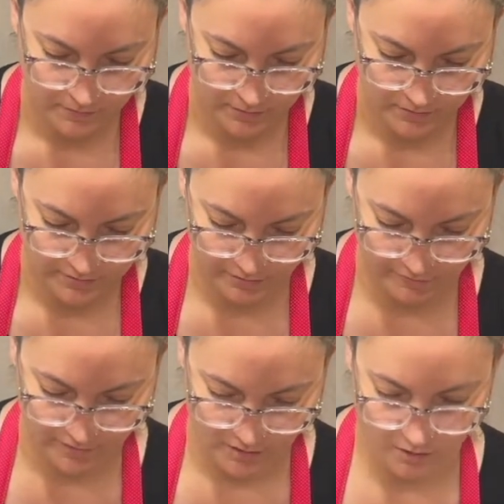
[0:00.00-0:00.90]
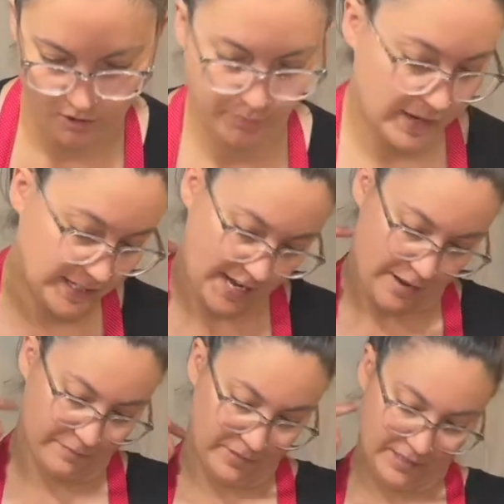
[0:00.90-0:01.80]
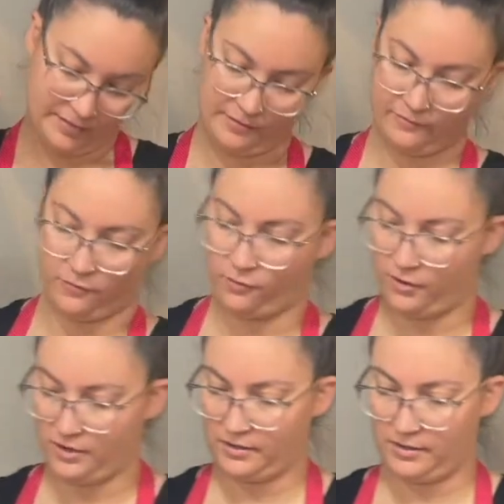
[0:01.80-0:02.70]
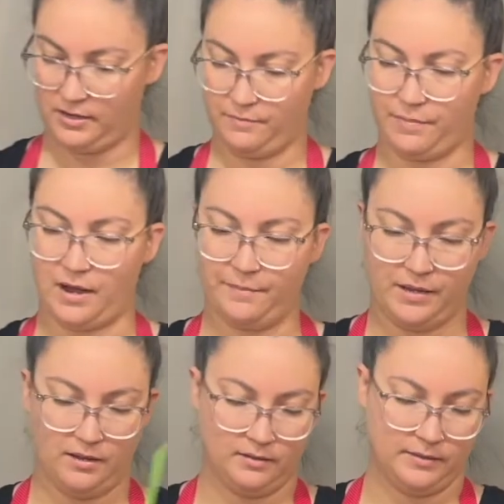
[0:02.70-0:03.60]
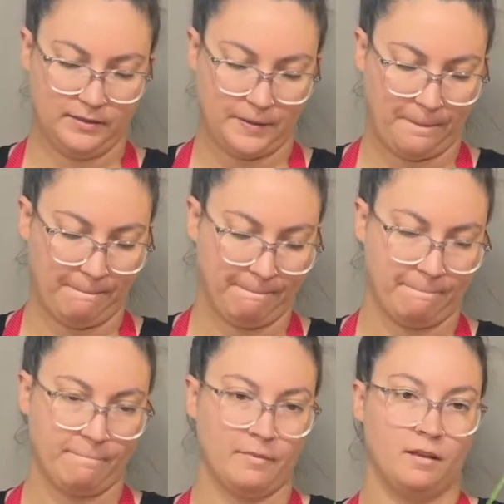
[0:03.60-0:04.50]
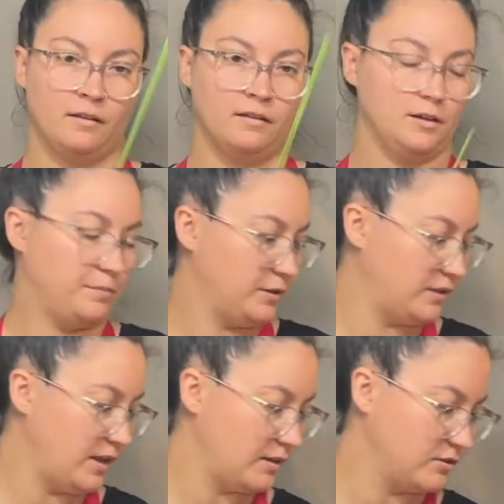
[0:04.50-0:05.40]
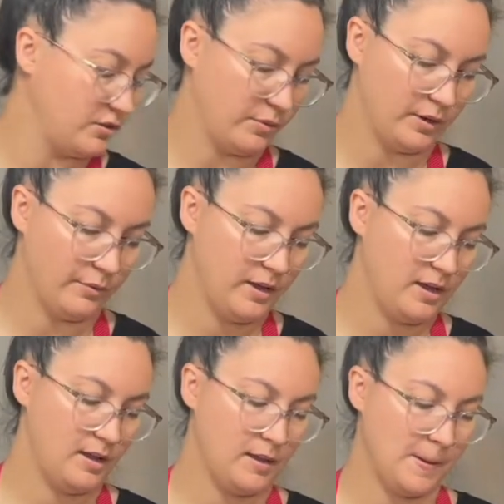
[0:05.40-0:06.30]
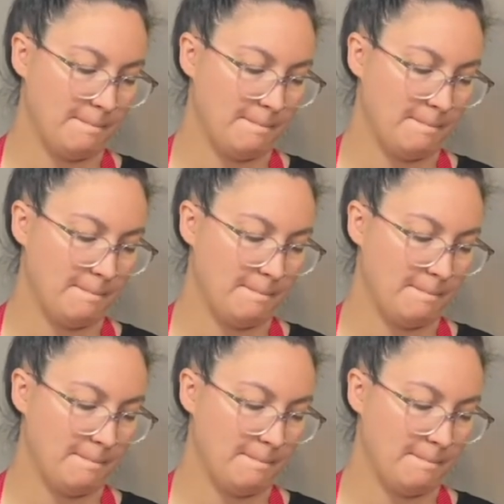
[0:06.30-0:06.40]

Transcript: So I've got all my stems for the poppies. I'm gonna put the extra one away.